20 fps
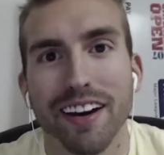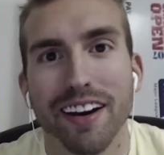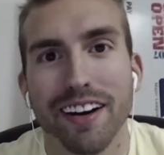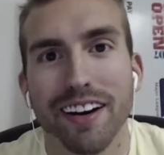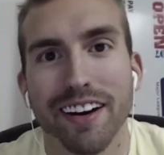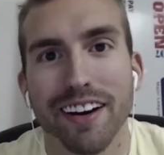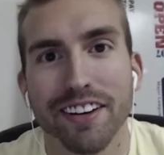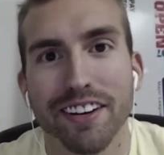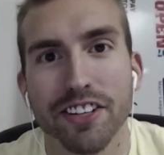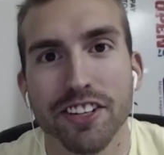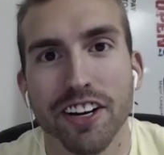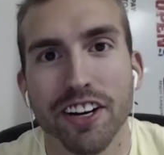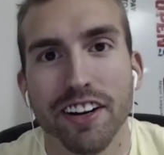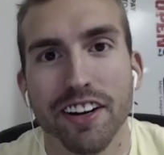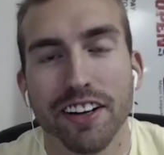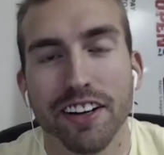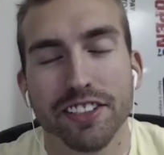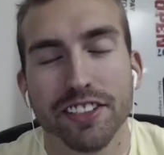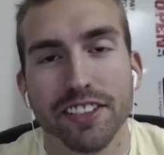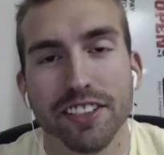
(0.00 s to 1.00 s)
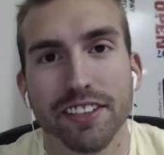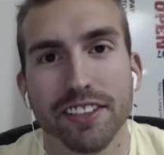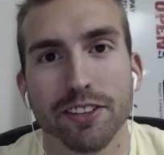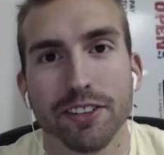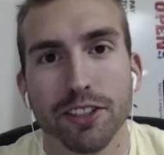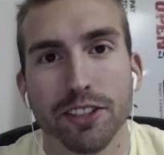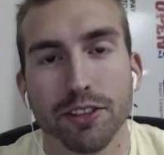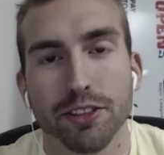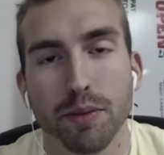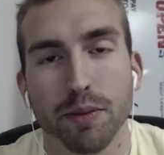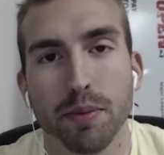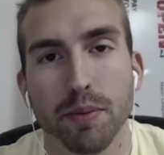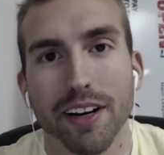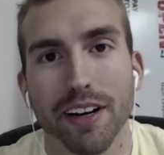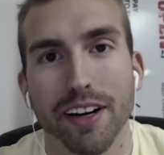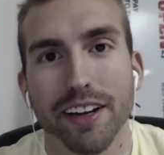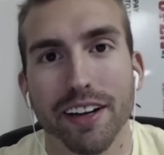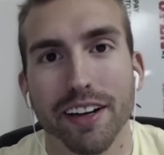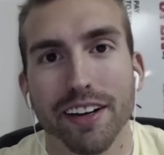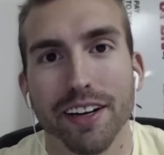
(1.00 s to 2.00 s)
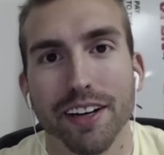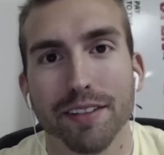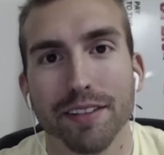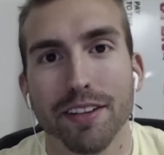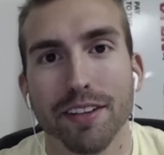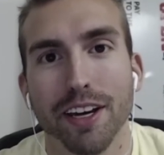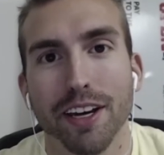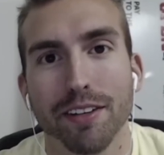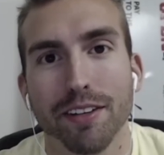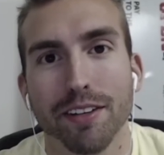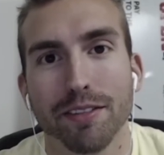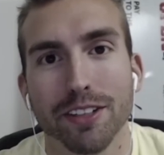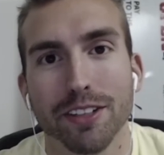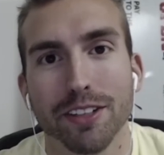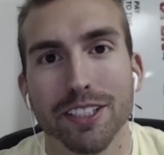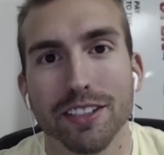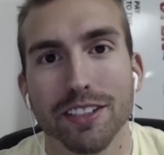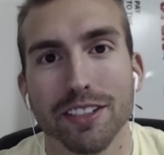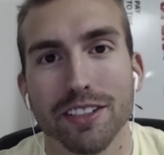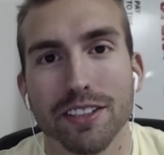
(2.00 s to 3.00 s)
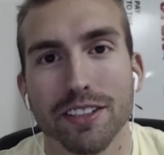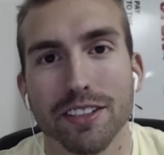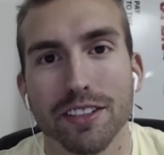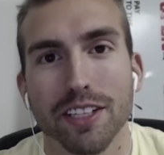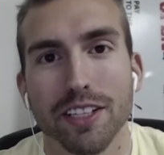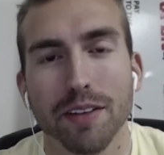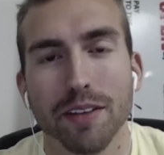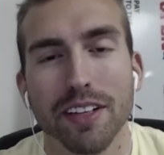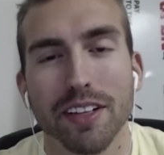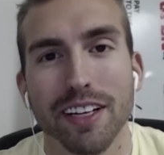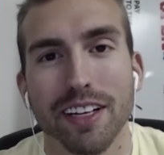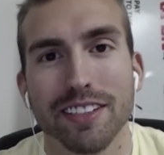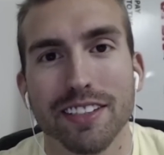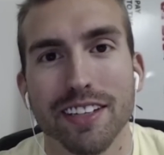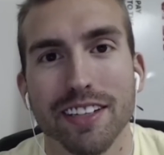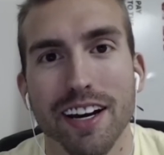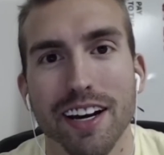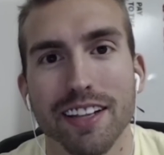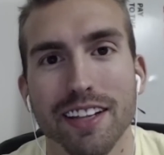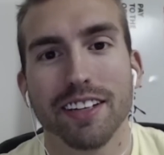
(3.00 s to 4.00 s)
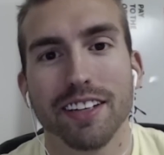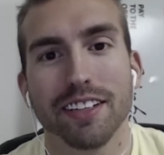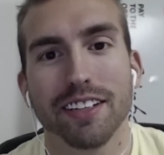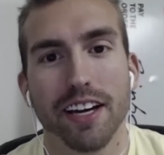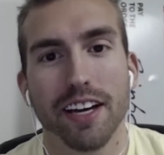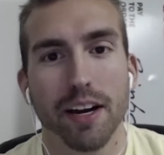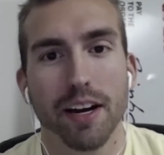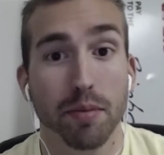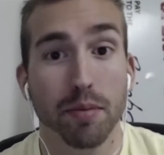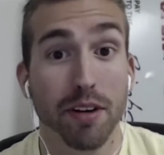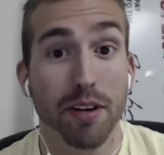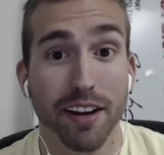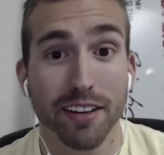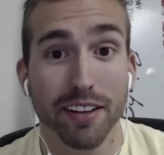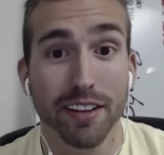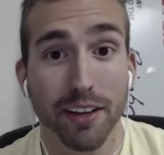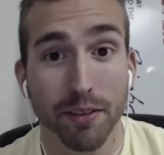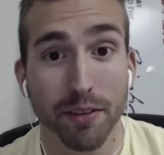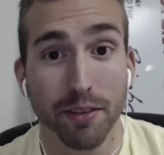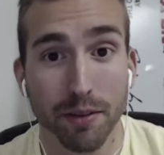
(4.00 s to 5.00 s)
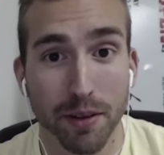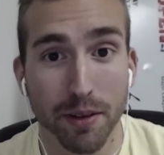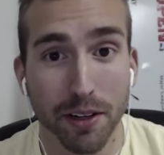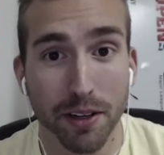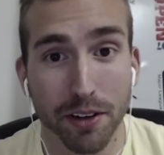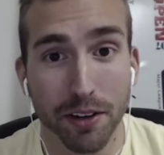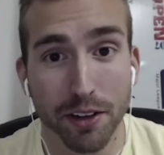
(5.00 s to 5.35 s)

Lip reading: John Nelson, Christopher Puckett if they release something that's not the exact bracket that we've been going over.